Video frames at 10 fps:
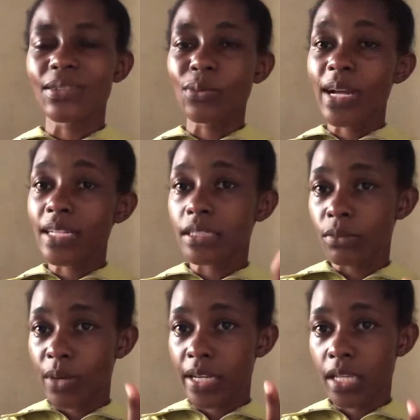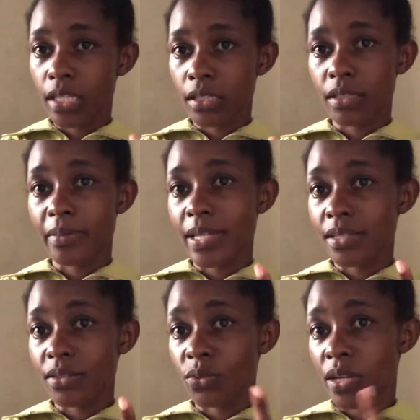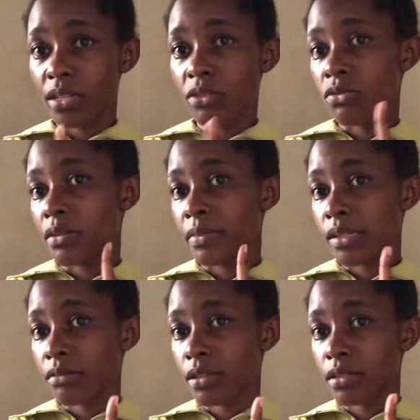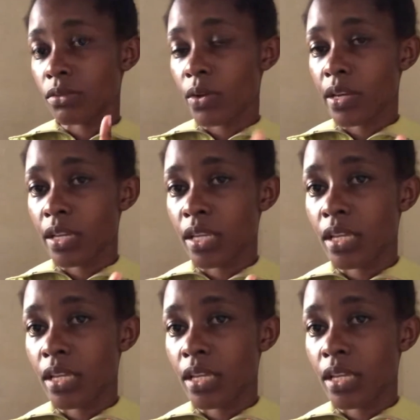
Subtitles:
One day. Imagine one day you are menstruating one day,